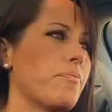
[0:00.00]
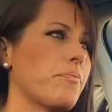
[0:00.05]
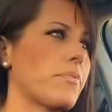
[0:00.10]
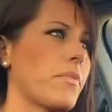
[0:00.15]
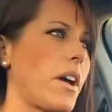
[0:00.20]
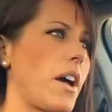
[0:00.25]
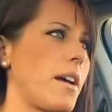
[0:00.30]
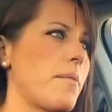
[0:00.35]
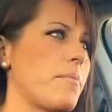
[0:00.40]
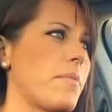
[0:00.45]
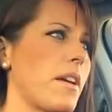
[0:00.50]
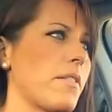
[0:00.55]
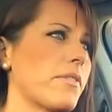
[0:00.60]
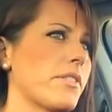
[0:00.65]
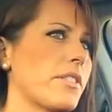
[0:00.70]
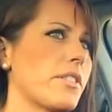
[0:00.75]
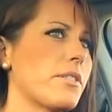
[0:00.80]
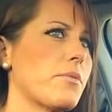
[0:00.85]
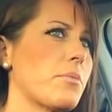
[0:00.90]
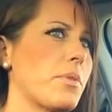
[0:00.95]
I'm
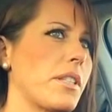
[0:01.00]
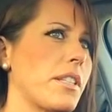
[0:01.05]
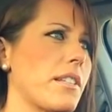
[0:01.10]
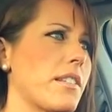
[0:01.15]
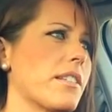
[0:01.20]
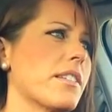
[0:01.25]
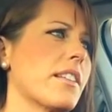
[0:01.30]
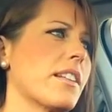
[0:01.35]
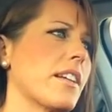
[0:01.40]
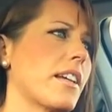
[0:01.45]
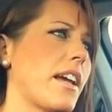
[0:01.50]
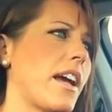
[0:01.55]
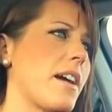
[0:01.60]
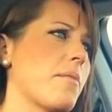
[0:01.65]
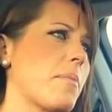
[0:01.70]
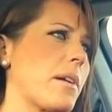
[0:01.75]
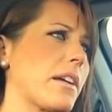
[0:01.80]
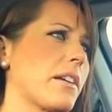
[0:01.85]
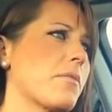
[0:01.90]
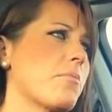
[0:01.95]
never really sitting
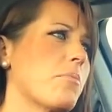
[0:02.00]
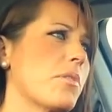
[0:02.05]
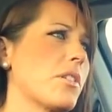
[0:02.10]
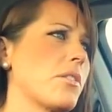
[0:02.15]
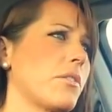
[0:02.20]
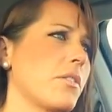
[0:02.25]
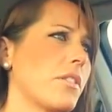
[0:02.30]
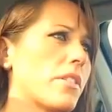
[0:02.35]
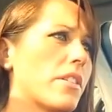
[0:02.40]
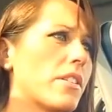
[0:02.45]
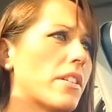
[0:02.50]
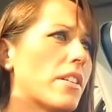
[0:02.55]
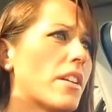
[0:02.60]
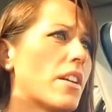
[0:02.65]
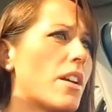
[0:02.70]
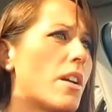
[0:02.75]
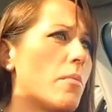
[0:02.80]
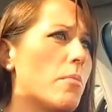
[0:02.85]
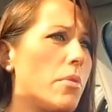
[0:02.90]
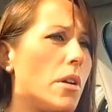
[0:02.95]
at my computer
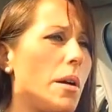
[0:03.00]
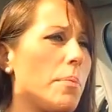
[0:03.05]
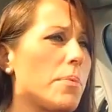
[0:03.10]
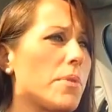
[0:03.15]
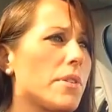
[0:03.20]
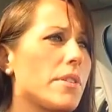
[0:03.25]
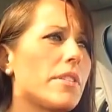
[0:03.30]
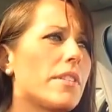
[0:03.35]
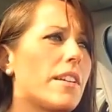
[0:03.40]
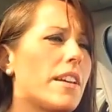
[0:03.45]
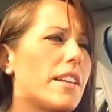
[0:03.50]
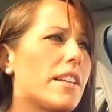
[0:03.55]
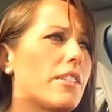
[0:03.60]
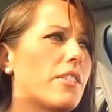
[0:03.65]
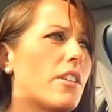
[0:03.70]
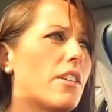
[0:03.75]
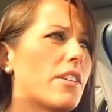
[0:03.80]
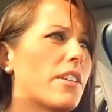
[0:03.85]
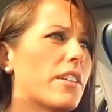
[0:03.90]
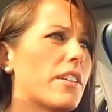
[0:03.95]
proper any
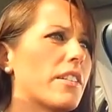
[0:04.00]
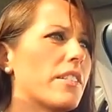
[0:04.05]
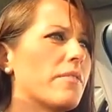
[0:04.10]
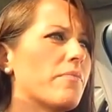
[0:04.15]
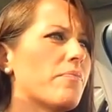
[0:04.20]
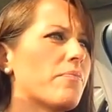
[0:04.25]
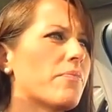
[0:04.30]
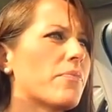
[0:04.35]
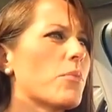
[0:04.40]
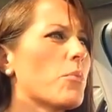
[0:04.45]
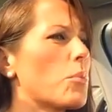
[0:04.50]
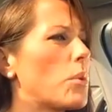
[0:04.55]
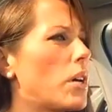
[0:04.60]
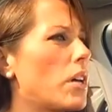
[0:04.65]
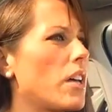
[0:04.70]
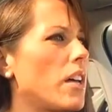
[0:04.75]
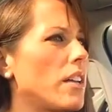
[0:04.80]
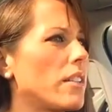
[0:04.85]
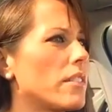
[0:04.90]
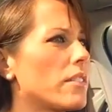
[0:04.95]
longer.
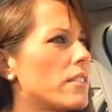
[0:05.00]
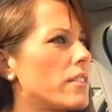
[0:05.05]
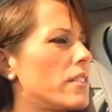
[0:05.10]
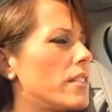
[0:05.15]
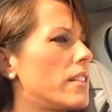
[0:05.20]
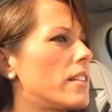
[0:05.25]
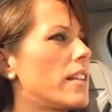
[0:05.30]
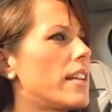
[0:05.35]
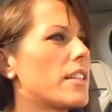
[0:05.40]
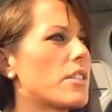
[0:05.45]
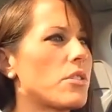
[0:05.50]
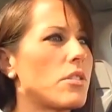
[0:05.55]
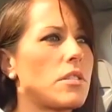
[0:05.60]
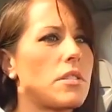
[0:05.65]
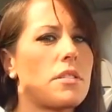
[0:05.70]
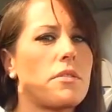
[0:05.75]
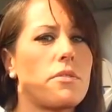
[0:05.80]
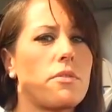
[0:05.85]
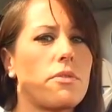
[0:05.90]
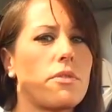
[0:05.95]
Well,
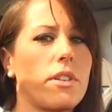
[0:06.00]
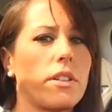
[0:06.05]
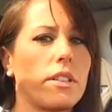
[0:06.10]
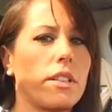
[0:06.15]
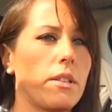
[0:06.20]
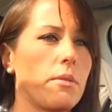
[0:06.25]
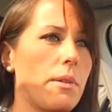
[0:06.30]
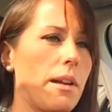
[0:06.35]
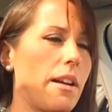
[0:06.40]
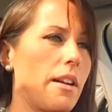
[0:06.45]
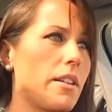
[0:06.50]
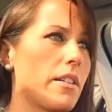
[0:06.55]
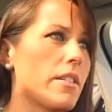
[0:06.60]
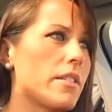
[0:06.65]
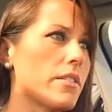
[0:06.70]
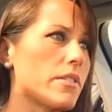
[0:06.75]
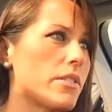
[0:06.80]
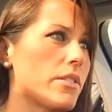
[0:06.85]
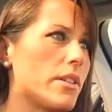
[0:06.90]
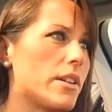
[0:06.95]
it's fairly
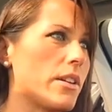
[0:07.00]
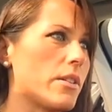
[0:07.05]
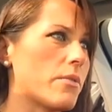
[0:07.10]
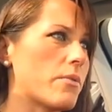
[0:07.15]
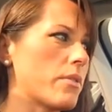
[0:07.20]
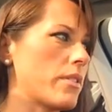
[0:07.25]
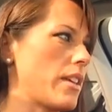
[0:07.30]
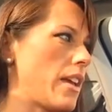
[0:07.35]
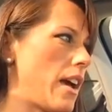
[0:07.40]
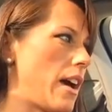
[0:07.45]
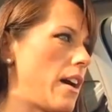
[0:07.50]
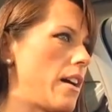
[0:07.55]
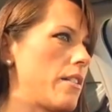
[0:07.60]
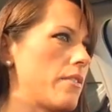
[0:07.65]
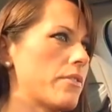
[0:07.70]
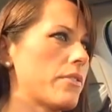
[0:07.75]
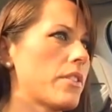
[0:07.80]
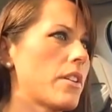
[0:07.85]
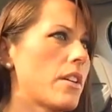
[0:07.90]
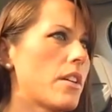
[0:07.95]
rare, so I don't really
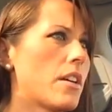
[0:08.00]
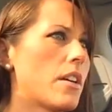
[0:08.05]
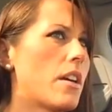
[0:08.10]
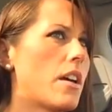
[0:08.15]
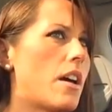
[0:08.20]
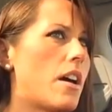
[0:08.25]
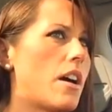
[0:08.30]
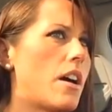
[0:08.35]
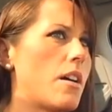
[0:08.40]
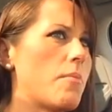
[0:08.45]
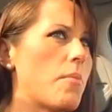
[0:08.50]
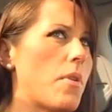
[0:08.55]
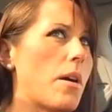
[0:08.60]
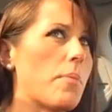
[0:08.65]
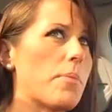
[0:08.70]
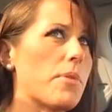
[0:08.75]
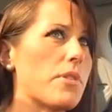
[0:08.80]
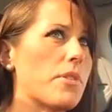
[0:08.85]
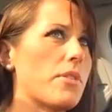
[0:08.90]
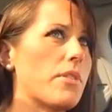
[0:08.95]
have
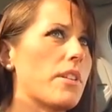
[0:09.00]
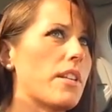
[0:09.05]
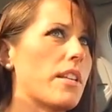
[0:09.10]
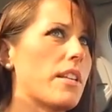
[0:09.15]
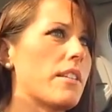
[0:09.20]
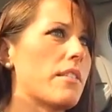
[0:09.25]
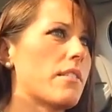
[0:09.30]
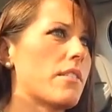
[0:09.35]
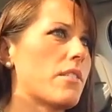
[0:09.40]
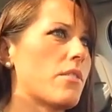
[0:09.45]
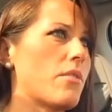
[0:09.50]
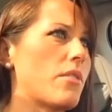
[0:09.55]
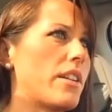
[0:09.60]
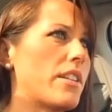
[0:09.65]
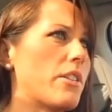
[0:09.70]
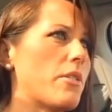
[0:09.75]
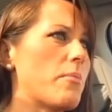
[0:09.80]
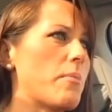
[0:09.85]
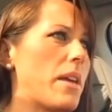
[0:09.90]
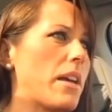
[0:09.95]
opportunities, or I
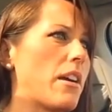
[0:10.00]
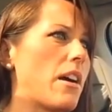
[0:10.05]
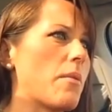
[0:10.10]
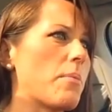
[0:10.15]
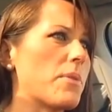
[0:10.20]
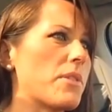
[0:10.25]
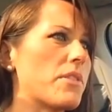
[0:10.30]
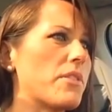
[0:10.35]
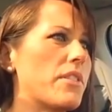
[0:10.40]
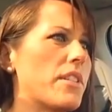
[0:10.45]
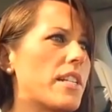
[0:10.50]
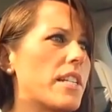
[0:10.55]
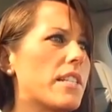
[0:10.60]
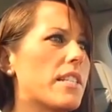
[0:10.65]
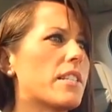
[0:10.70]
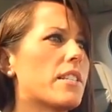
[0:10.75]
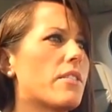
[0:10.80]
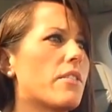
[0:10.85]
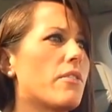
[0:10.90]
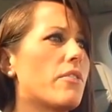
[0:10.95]
don't make
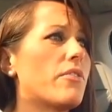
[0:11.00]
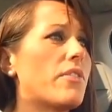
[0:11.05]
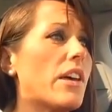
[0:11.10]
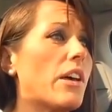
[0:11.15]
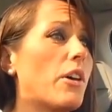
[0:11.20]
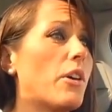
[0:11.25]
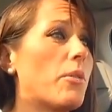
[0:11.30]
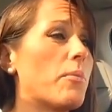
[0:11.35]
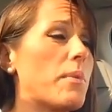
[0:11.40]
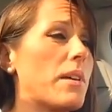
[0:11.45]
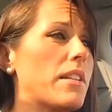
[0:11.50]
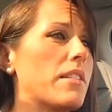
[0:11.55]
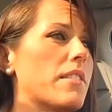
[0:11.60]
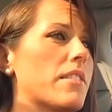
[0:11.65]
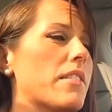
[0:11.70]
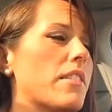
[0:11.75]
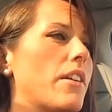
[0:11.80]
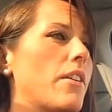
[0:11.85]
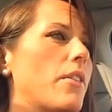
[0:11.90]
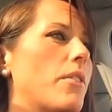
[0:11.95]
opportunities to film, and
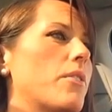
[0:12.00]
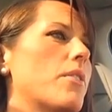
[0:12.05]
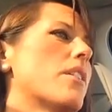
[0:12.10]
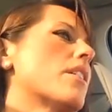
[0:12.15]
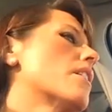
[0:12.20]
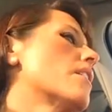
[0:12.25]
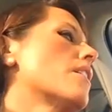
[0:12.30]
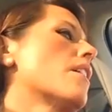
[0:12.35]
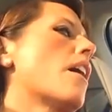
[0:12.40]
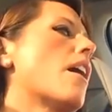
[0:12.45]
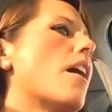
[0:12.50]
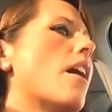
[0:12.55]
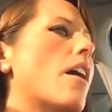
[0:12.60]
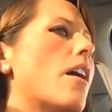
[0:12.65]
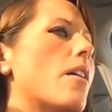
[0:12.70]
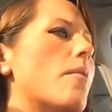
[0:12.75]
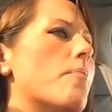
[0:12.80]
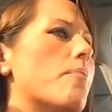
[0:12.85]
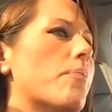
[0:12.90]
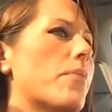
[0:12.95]
so
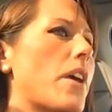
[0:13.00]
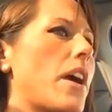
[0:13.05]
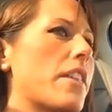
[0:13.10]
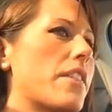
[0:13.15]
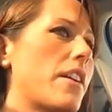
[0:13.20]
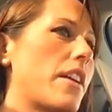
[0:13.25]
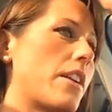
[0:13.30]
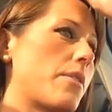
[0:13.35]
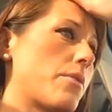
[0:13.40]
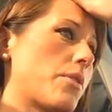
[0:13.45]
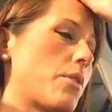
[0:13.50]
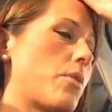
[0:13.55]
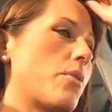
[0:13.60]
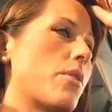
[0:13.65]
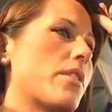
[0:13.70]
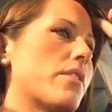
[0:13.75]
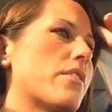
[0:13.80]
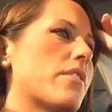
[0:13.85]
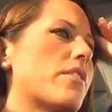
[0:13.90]
I thought I'd record.